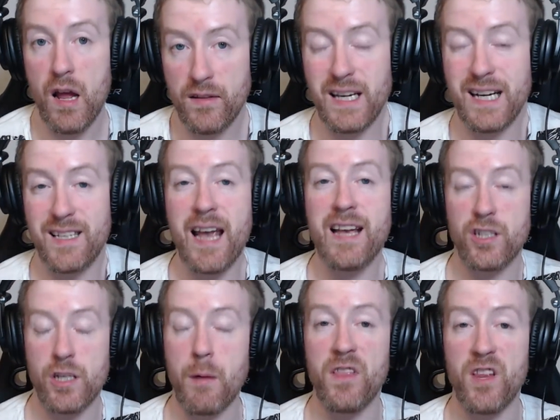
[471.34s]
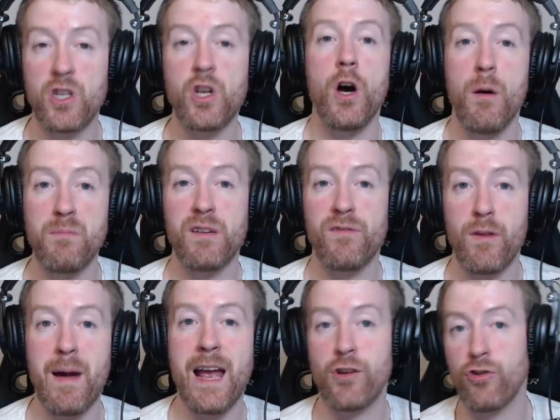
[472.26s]
dictate some of the terms of the
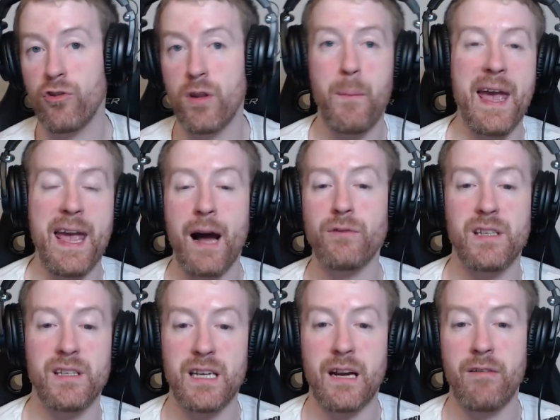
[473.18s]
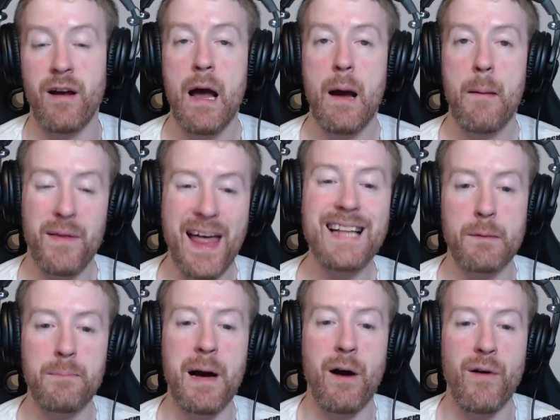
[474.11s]
major and the payouts, etc. But that's
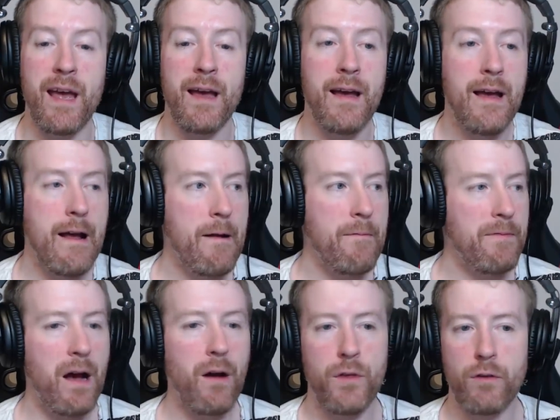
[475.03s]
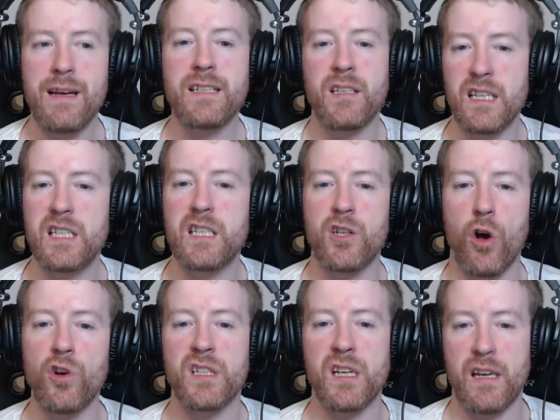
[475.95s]
about it. Now, the reason this is
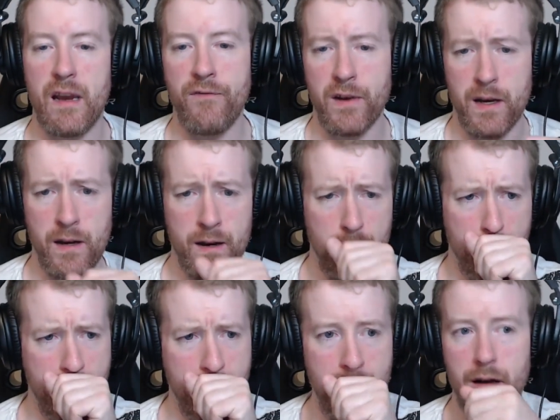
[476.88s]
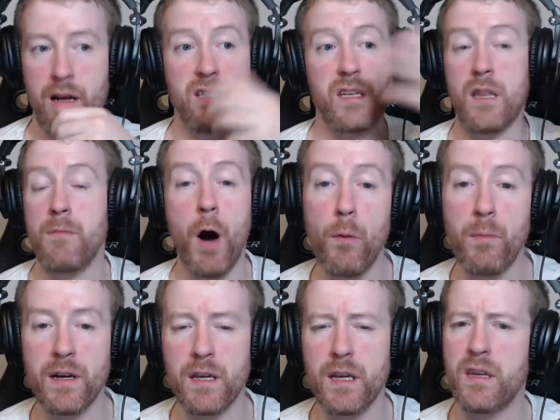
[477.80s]
all significant, because at the
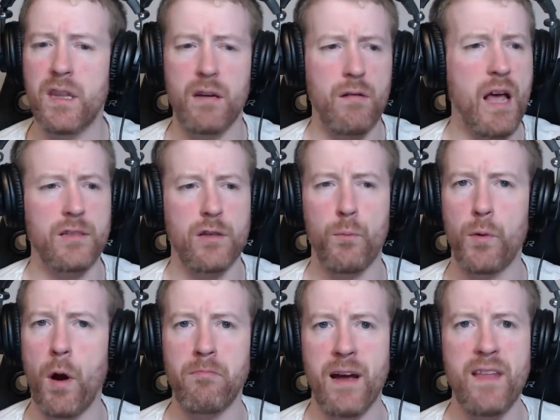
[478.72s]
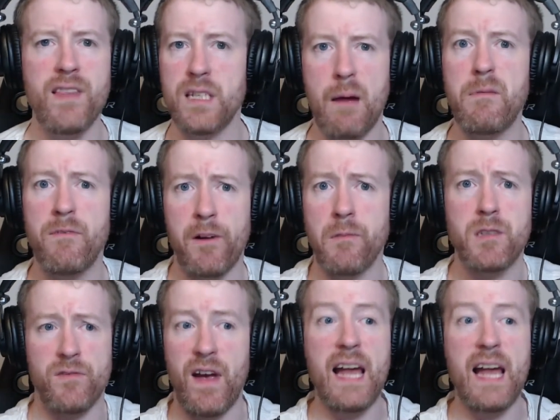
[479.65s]
moment you'd think, that's no problem, right? These game developers have